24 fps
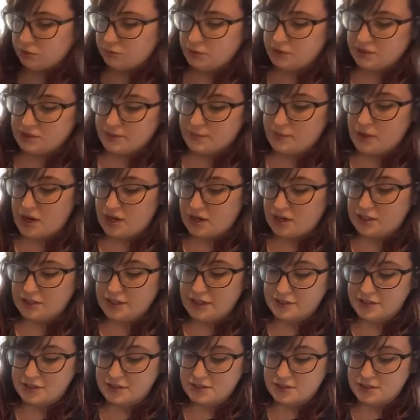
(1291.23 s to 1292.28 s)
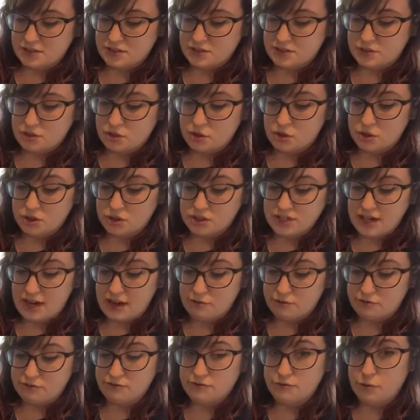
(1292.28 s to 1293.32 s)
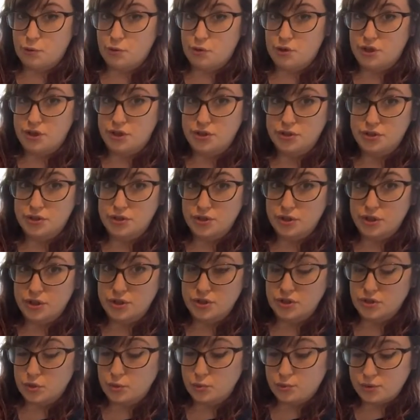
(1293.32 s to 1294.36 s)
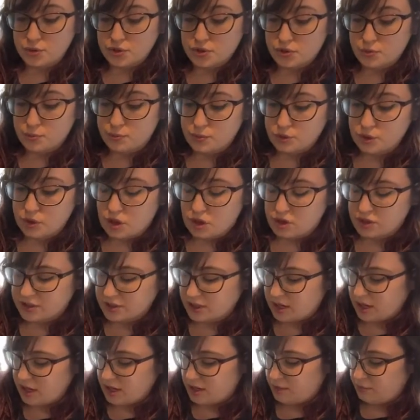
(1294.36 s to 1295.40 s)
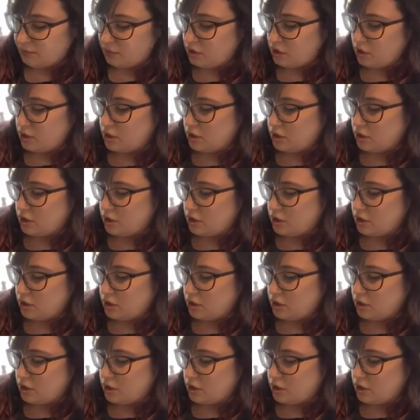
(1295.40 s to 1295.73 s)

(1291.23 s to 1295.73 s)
Because I'm not going to let this cook down for a super long time.